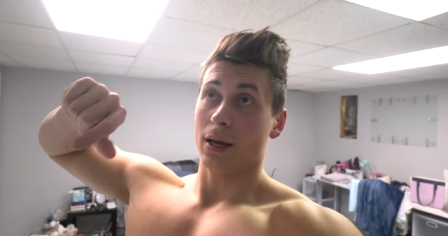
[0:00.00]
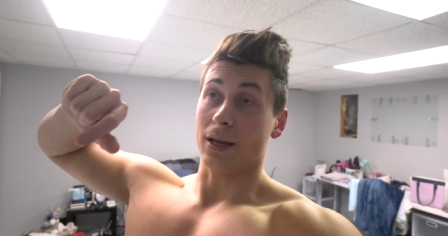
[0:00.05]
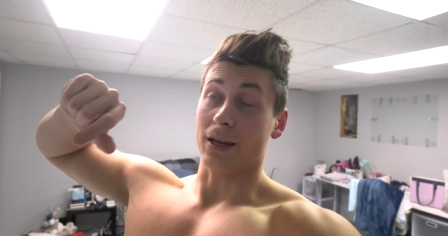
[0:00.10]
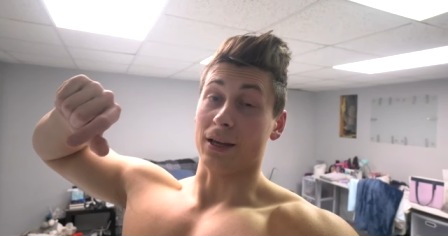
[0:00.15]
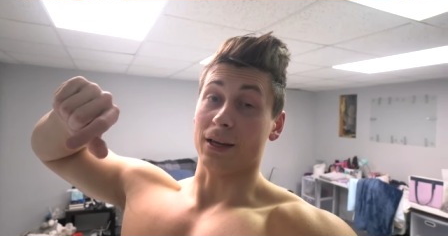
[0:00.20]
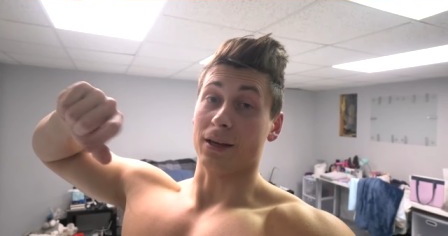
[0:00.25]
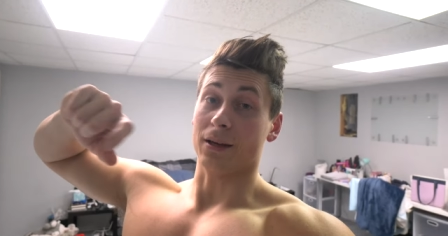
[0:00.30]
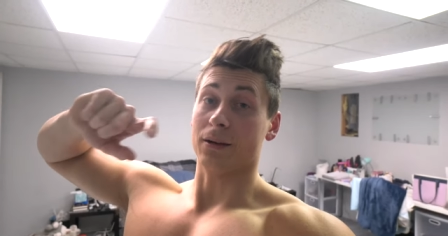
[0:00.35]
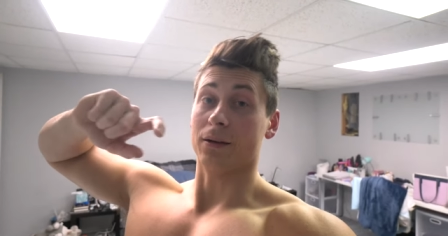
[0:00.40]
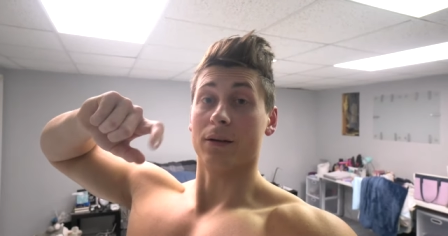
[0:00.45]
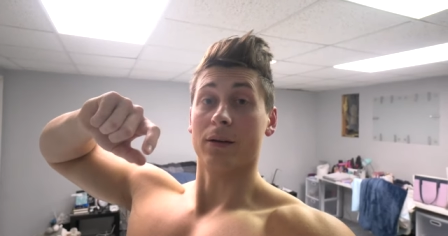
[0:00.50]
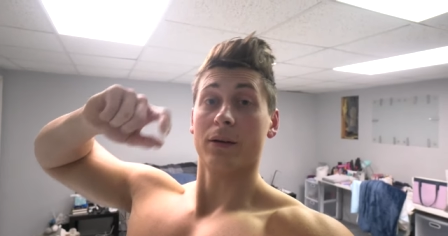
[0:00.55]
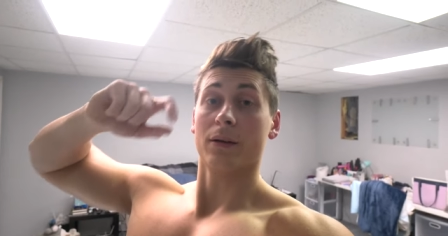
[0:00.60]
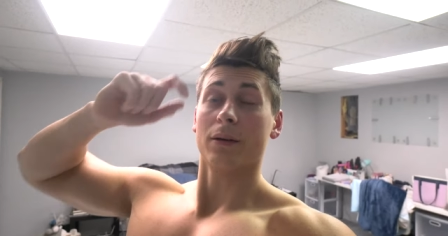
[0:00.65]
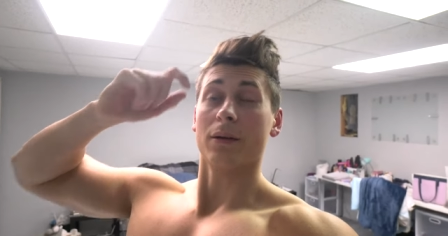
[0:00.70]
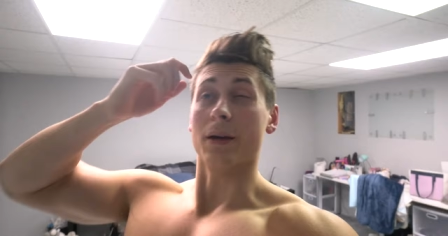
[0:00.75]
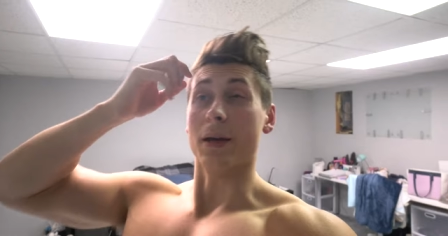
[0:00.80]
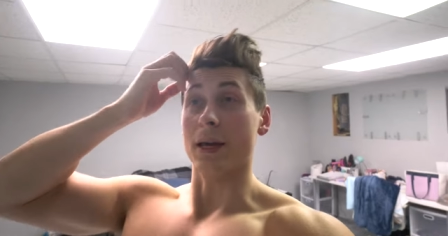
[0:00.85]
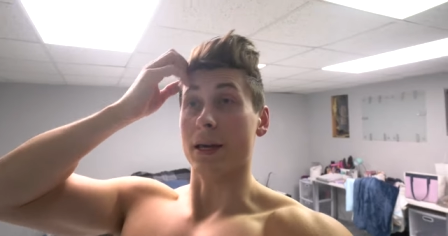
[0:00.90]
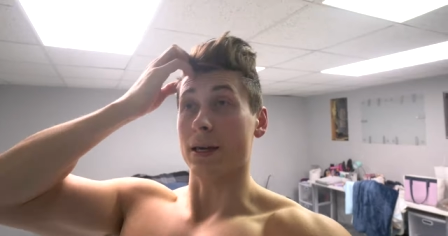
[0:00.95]
and
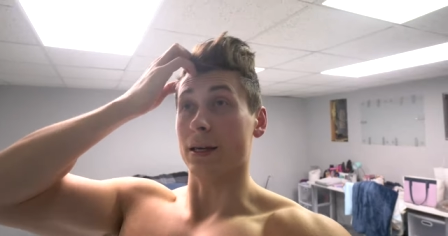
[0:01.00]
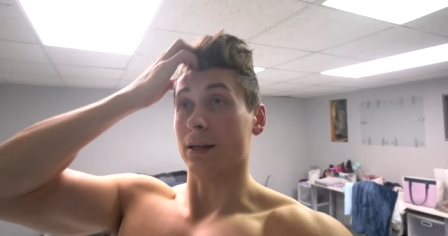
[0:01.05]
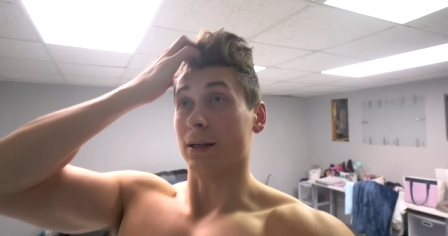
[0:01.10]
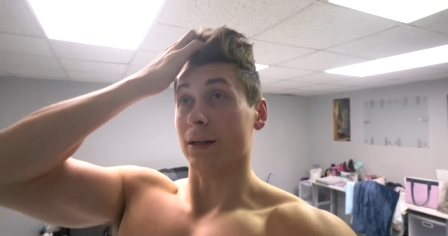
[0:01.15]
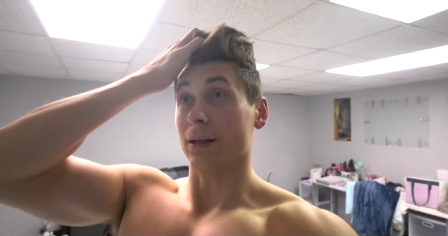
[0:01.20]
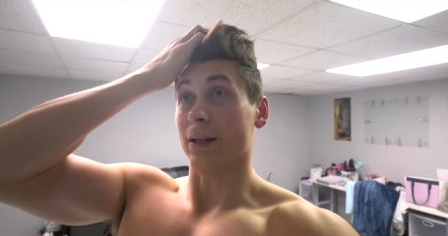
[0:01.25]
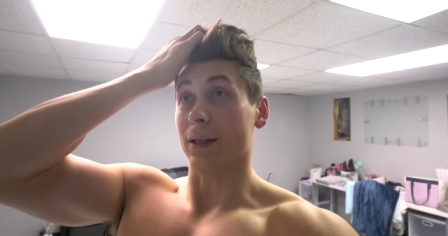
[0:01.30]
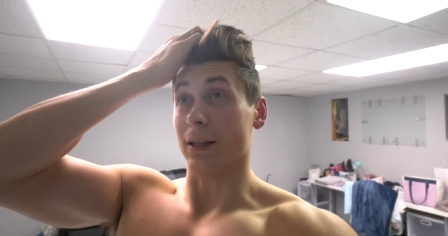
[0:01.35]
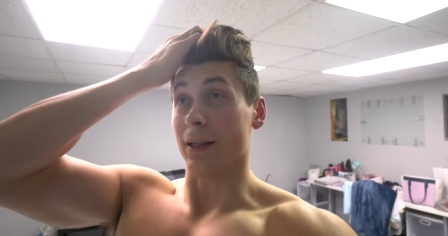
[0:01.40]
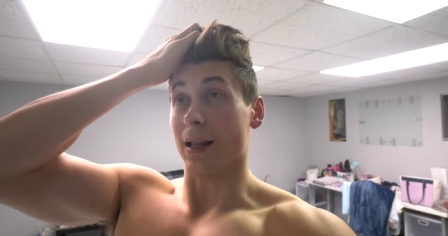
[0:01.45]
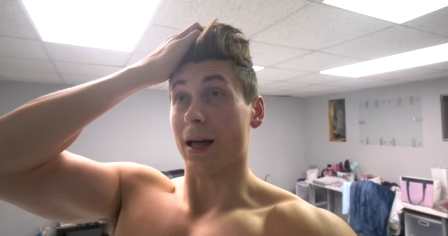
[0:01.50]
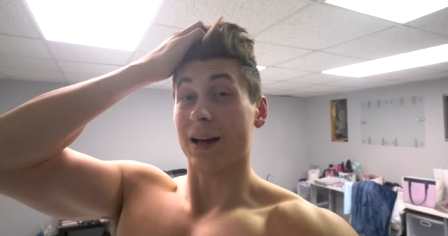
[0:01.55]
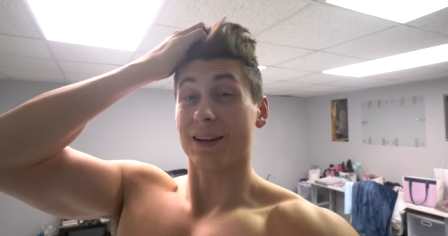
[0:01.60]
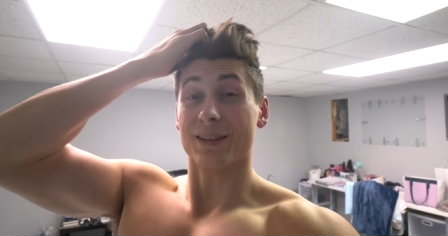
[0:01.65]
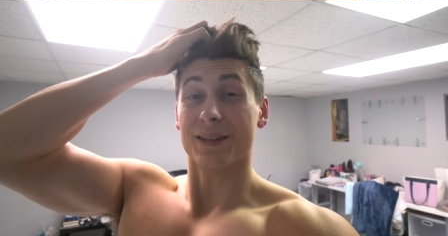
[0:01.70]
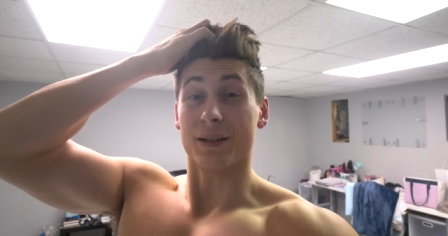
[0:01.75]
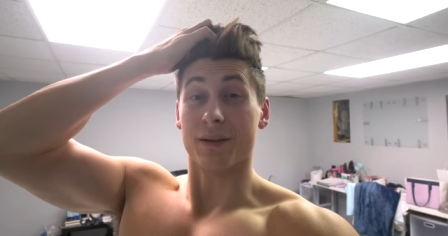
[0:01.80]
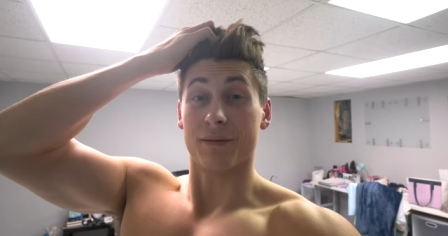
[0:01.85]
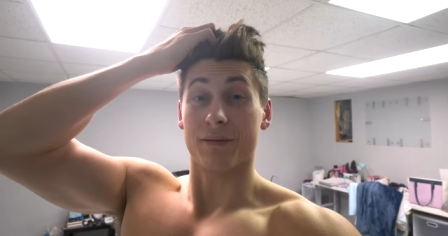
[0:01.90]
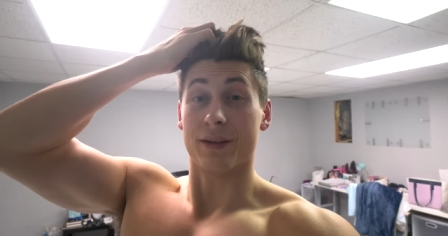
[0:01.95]
a
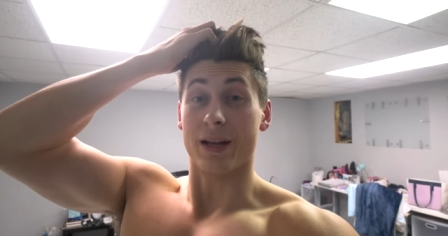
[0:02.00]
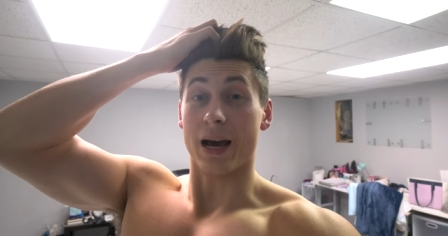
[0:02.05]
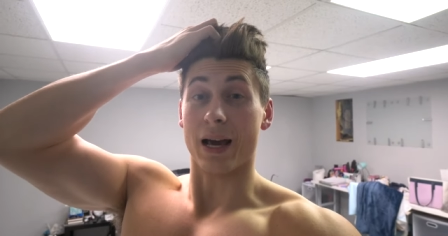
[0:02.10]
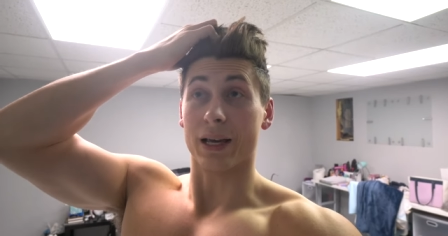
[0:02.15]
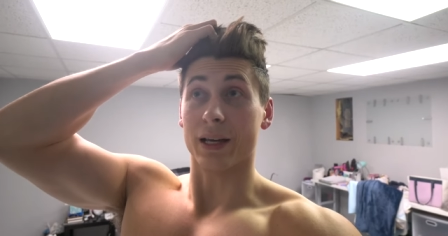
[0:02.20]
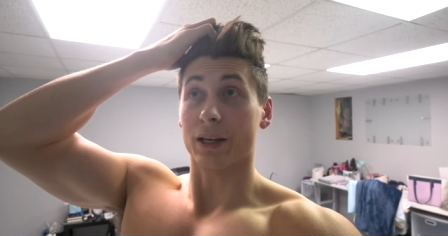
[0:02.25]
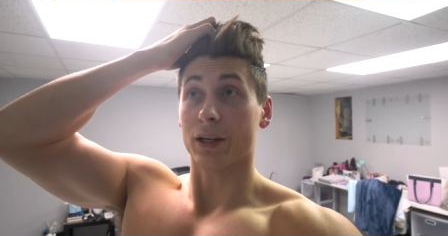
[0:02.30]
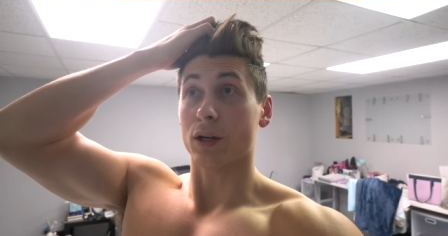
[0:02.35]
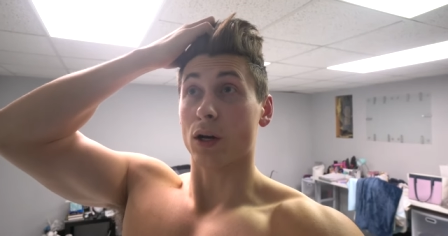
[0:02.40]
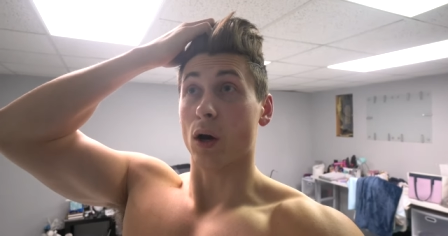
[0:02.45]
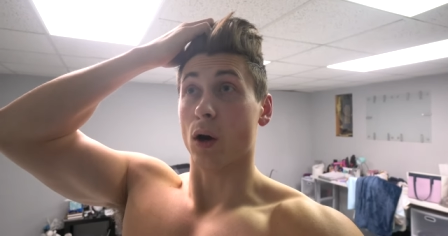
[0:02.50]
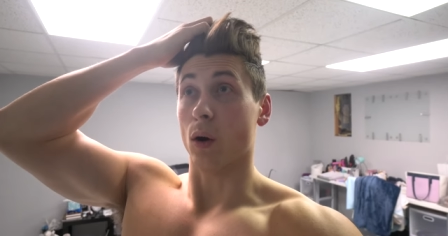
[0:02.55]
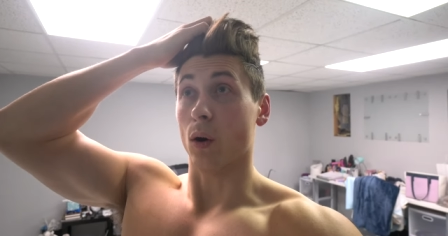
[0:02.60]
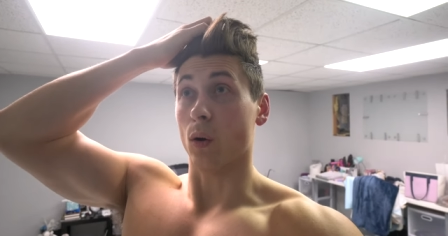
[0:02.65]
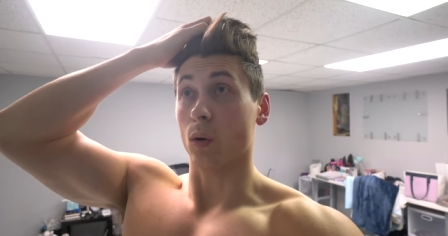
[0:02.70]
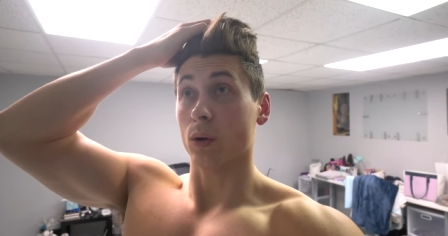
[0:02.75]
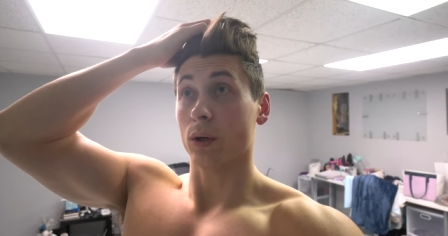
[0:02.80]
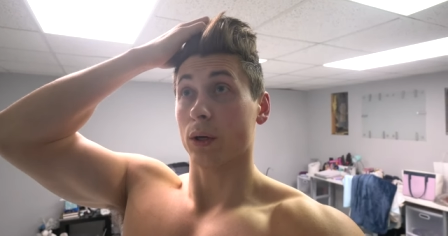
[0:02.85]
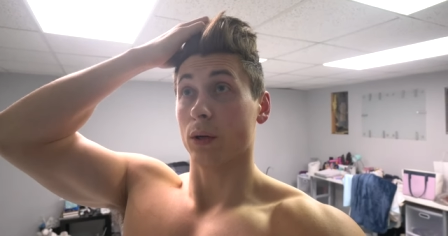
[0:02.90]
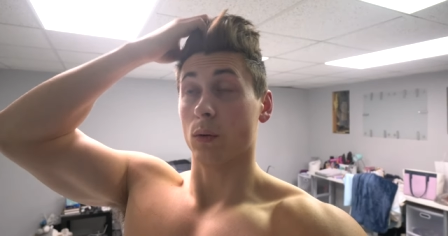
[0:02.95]
lot of Diet
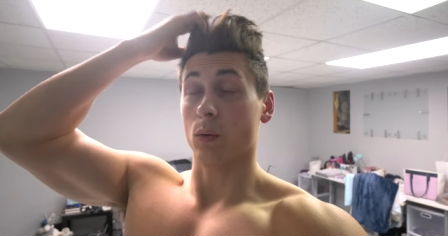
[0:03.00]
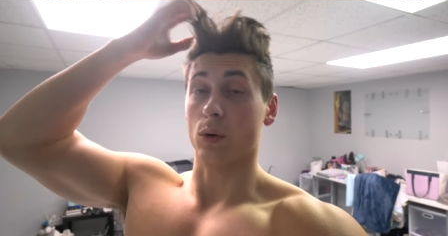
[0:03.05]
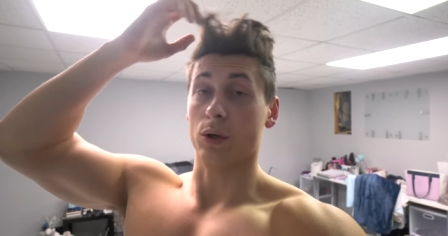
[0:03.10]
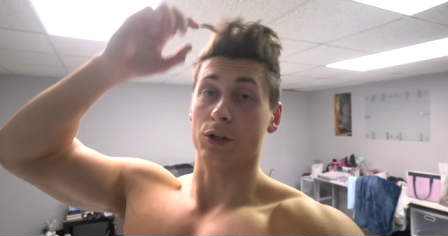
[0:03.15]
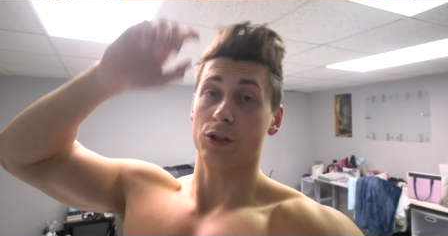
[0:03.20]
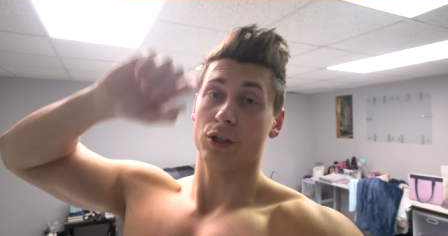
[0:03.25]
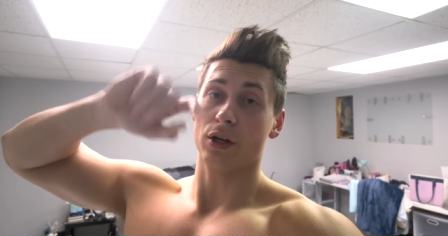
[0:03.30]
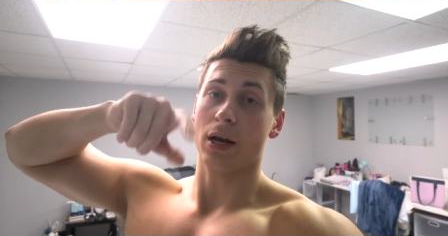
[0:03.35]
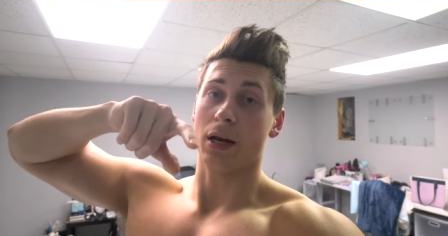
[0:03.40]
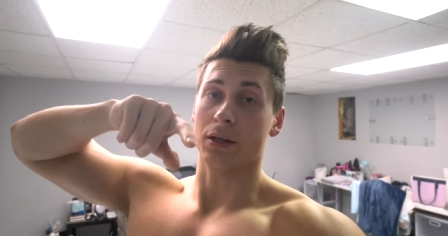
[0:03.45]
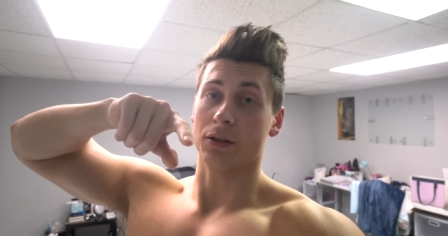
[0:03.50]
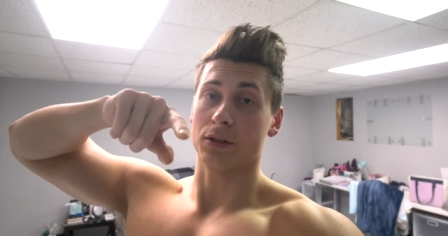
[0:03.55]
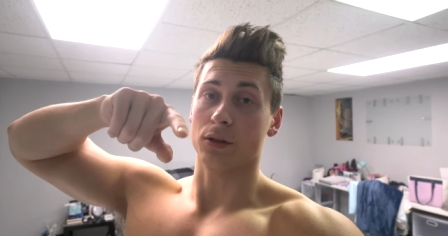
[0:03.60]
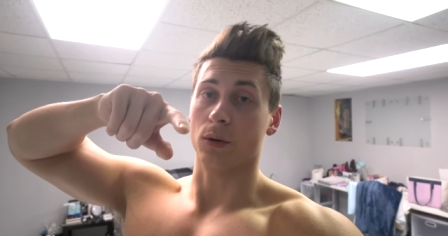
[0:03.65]
Coke, which has